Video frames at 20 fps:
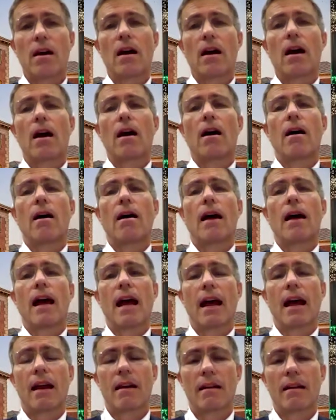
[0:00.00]

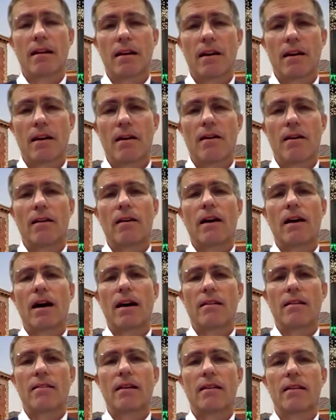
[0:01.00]

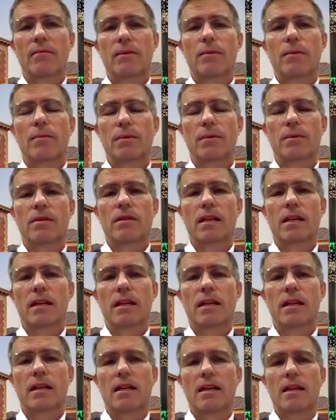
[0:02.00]
I think we will
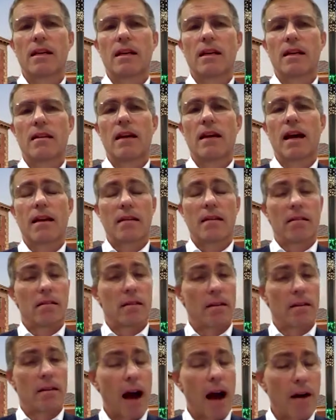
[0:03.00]
see that
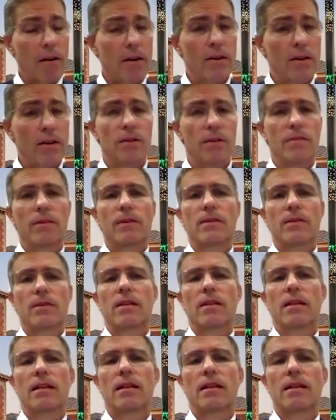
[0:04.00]
our
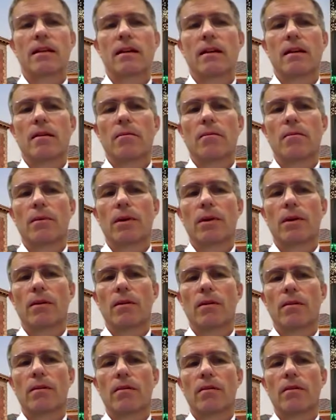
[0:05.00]
university
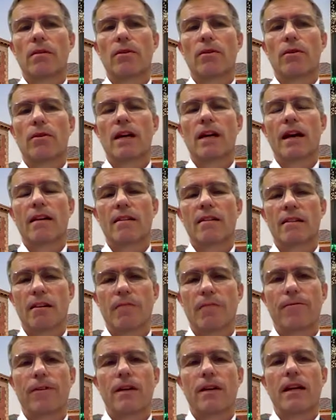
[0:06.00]
will look at
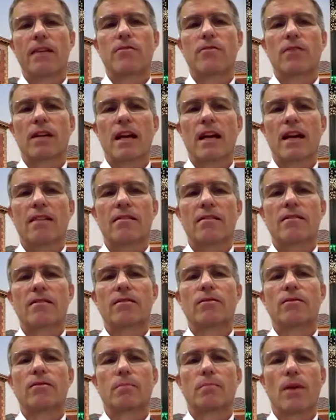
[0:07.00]
different
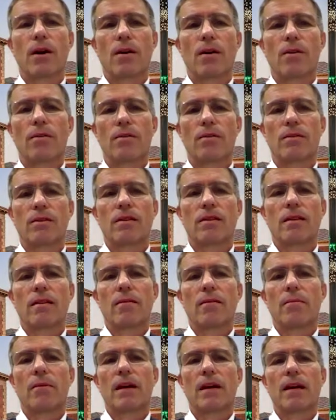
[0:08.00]
educational models
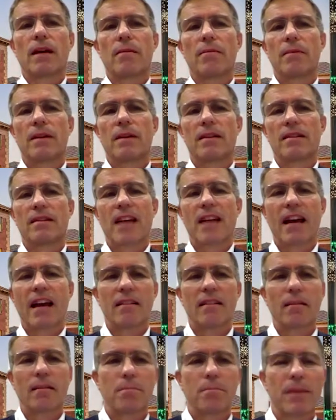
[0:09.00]
where we
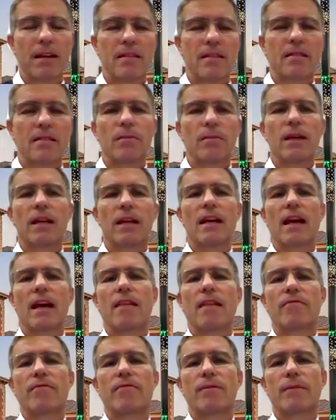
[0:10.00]
take the best we
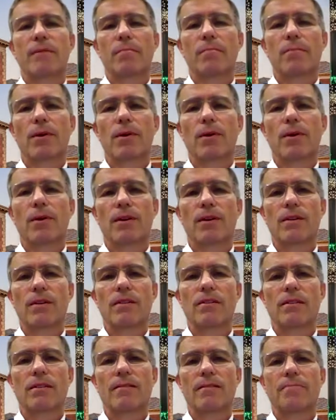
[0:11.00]
can from
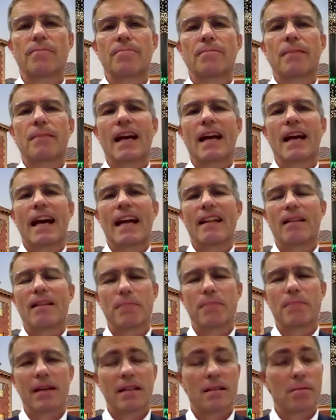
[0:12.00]
employers and the
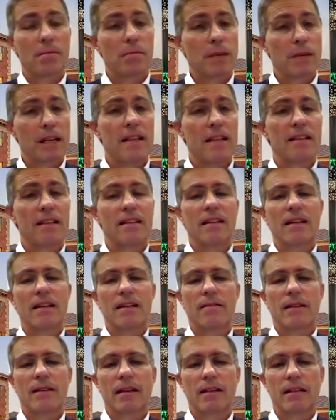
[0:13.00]
best we can
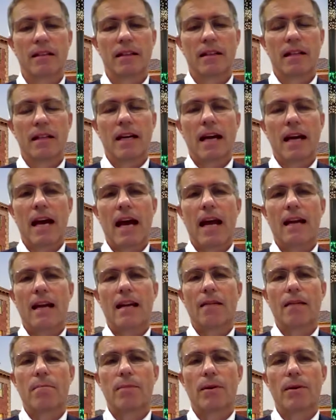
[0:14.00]
deliver. And
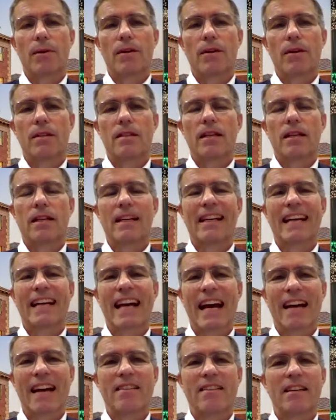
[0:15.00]
employers are
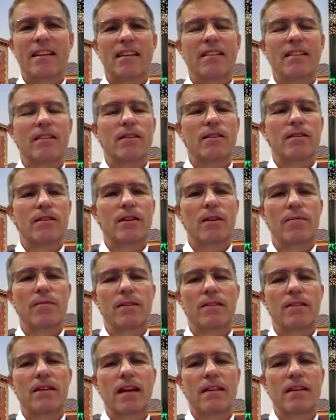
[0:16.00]
engaging in those
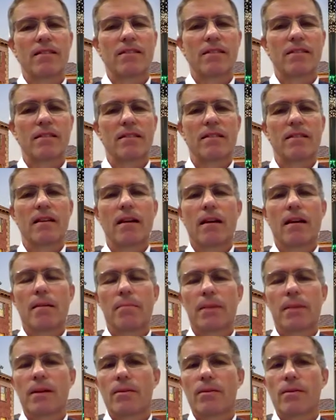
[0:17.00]
conversations
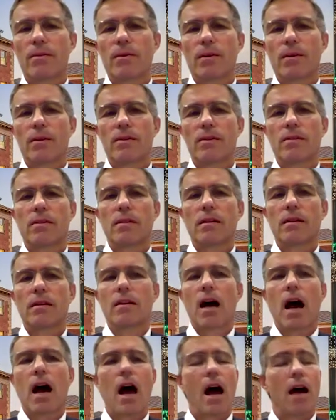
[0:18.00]
because
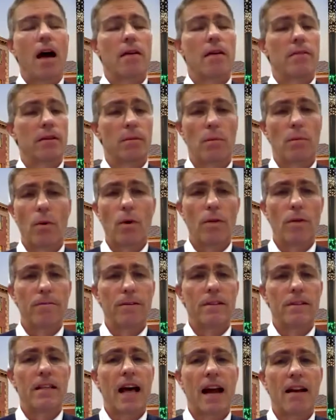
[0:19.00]
the war
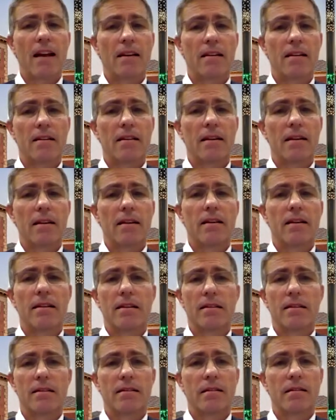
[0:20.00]
for talent
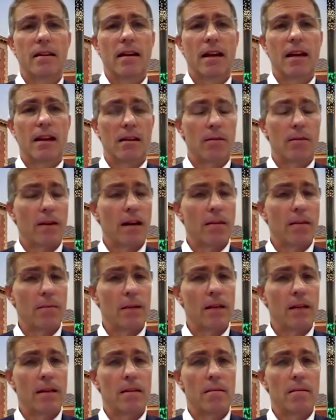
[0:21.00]
is
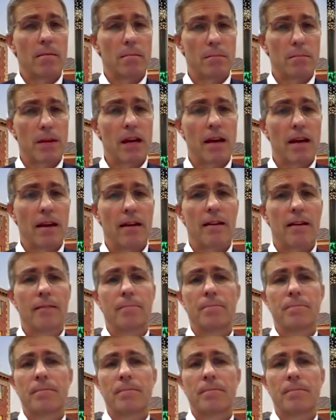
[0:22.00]
incredibly big.